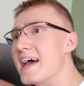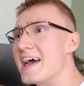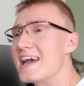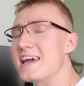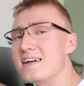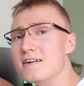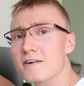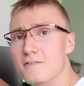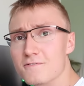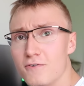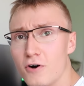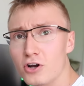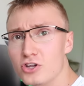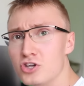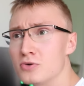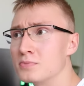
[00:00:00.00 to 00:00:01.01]
a
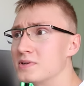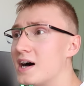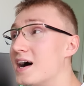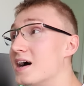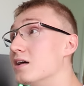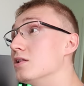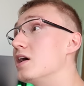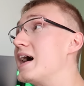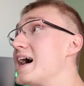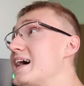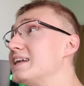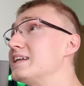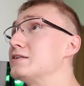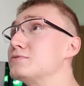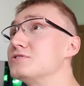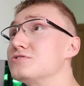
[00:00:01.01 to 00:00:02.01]
volume dial
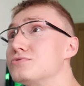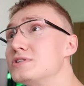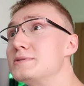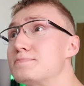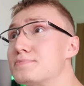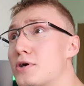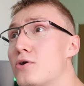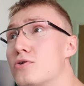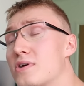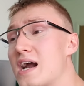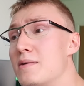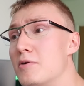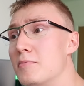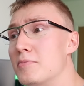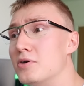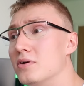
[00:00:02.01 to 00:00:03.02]
and it was
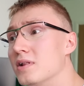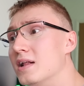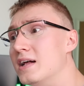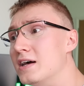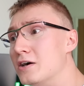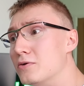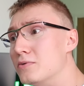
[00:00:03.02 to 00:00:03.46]
reprogrammable,